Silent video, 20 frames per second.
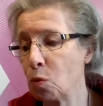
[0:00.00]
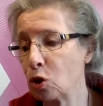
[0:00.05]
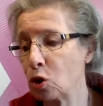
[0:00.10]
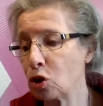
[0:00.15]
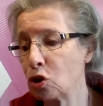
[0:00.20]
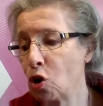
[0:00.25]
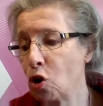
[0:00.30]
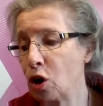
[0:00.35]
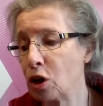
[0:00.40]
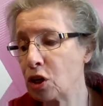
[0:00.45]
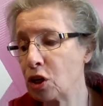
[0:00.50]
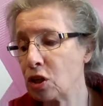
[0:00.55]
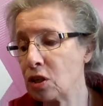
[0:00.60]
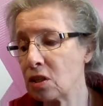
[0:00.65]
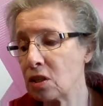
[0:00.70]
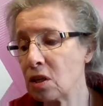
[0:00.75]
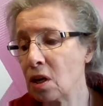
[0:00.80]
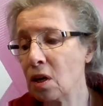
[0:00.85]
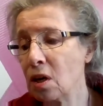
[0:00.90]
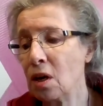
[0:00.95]

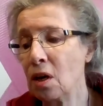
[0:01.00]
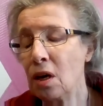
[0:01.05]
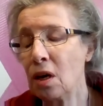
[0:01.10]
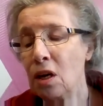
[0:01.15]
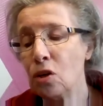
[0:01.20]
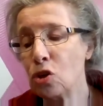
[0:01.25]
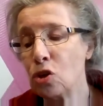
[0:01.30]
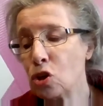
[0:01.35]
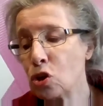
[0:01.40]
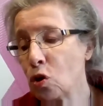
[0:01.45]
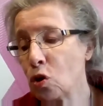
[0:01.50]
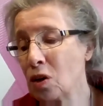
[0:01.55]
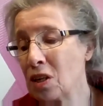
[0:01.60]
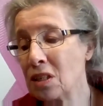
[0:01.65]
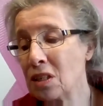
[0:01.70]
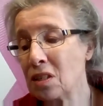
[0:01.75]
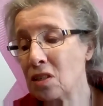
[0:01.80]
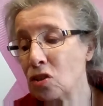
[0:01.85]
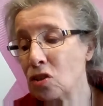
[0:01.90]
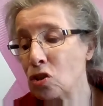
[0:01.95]
charges.
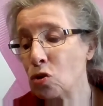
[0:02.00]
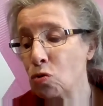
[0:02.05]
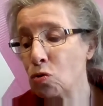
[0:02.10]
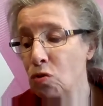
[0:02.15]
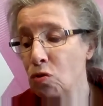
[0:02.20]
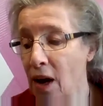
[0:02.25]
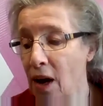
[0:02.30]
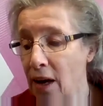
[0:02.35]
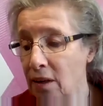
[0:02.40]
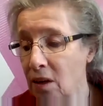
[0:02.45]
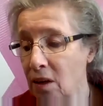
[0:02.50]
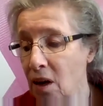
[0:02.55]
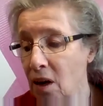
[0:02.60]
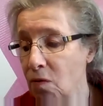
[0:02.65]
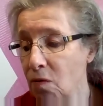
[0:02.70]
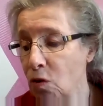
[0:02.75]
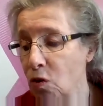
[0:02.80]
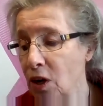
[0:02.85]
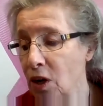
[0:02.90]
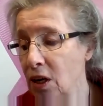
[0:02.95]
Insurances do not
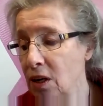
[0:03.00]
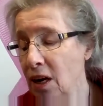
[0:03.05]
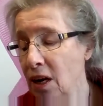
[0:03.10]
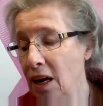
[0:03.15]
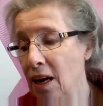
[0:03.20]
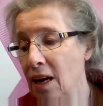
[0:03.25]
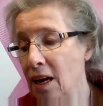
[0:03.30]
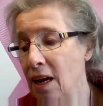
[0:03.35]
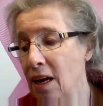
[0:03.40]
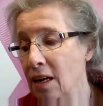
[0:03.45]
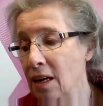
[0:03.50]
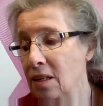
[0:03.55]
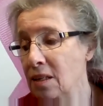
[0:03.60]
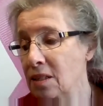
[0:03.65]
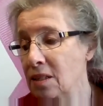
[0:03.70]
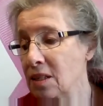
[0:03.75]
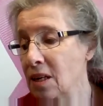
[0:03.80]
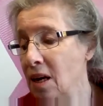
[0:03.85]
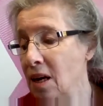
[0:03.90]
cover it. And